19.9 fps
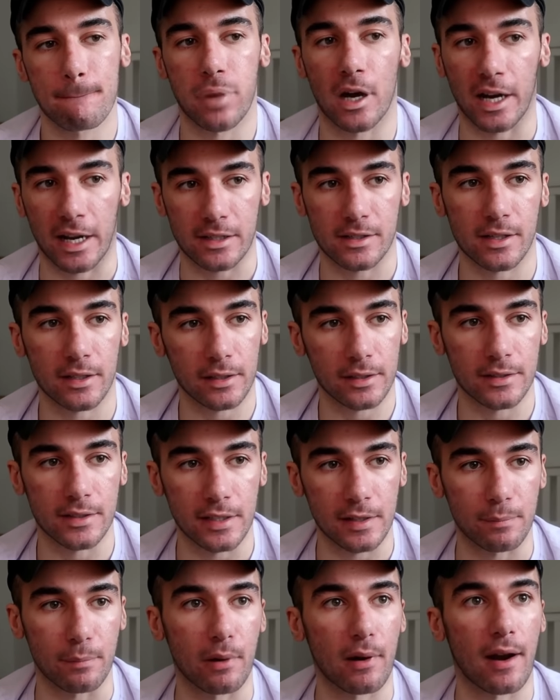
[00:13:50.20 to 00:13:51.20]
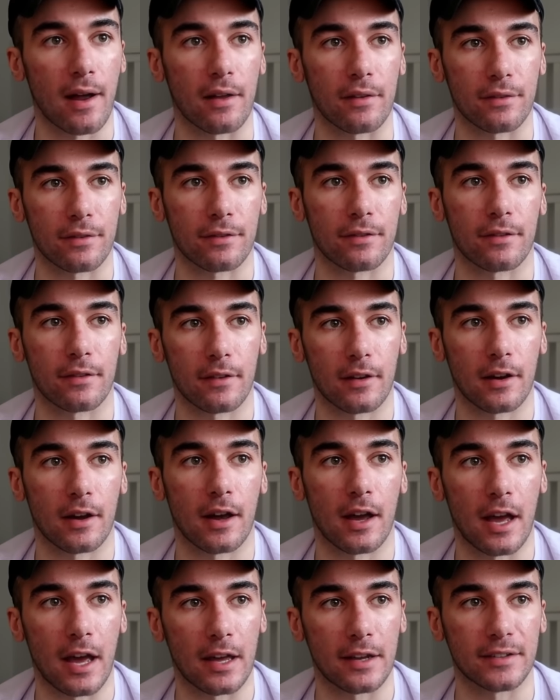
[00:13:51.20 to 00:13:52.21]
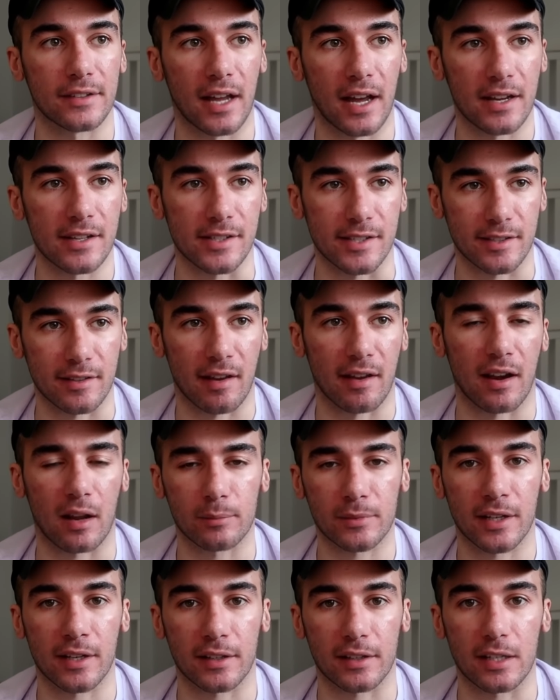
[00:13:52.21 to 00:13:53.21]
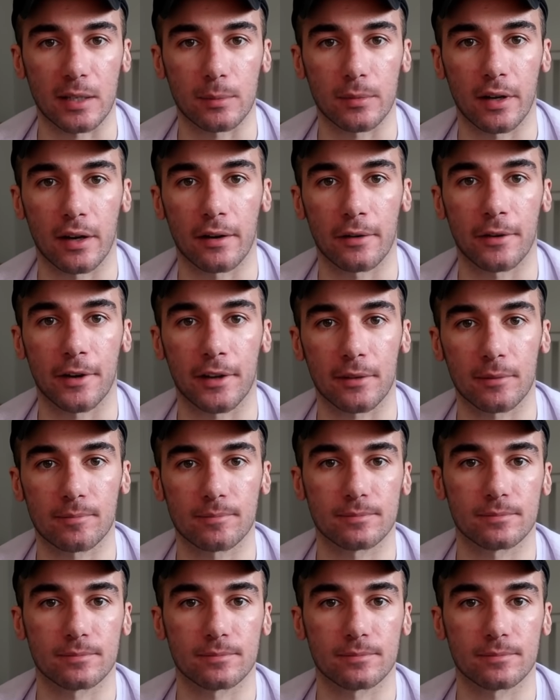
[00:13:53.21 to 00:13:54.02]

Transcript: But I took a deep breath and I said, I'm going to keep going.